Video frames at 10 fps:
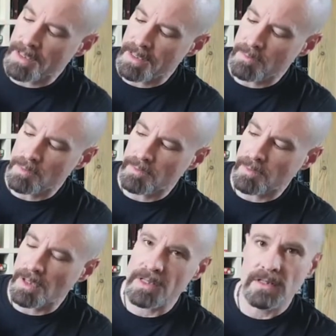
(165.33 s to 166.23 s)
here,
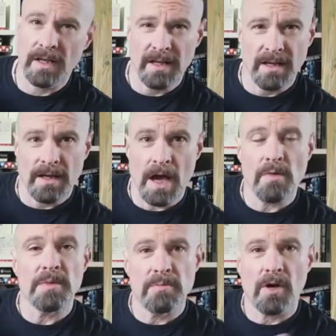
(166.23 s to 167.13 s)
Wolfwise, and
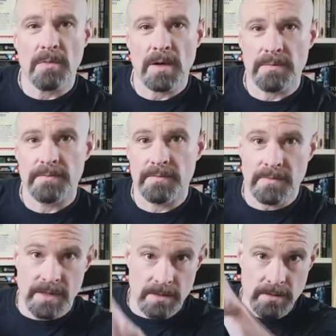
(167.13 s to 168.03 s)
when we pop up
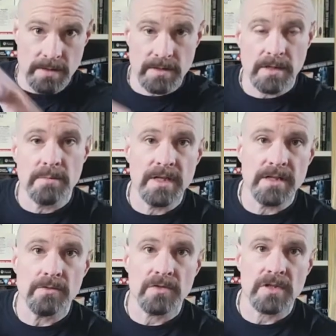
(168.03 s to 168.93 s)
this in a minute,
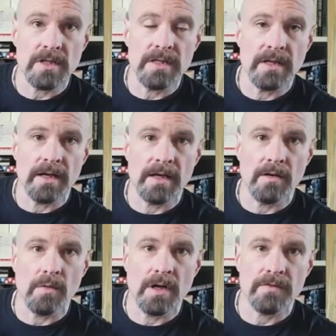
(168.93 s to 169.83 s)
you'll see
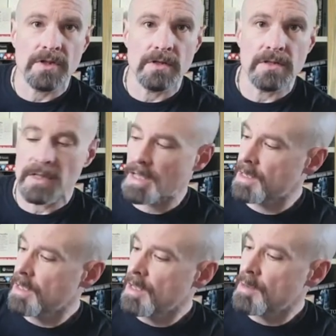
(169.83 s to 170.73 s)
why I've chosen that.
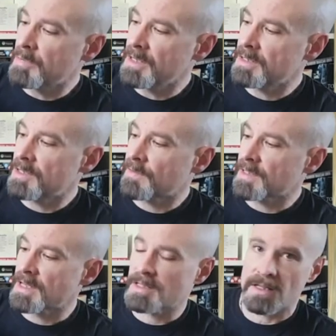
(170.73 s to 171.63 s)
But this is
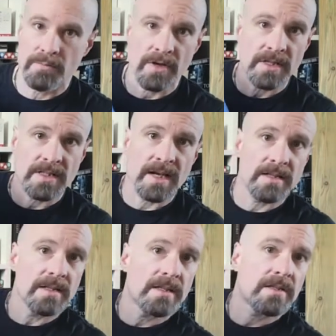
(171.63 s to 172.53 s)
fantastic. It breaks down
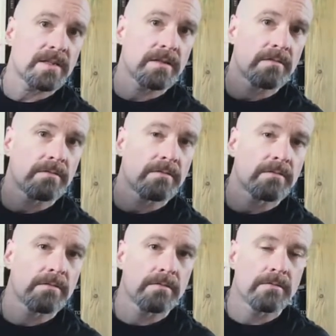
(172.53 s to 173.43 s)
to this,
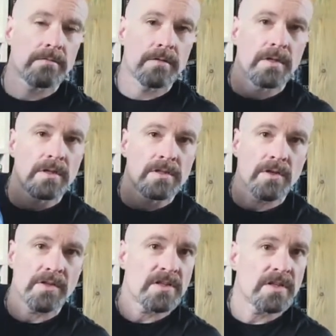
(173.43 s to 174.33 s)

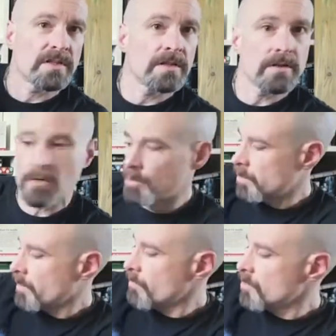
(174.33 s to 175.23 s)
so it just sits in the corner
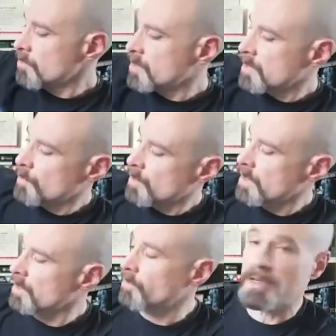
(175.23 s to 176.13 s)
of a room
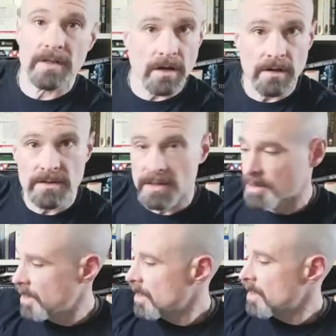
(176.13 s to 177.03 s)
somewhere or in a closet.
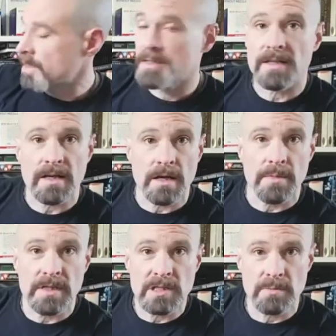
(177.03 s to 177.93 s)
Doesn't take up
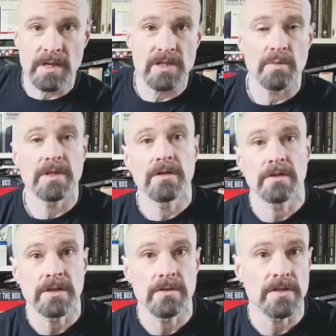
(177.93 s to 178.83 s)
any space when you're
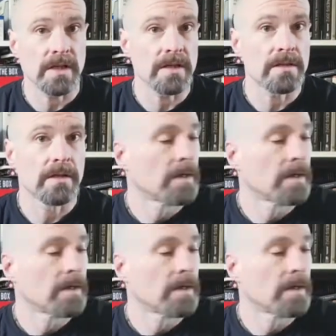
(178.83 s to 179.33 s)
not using it.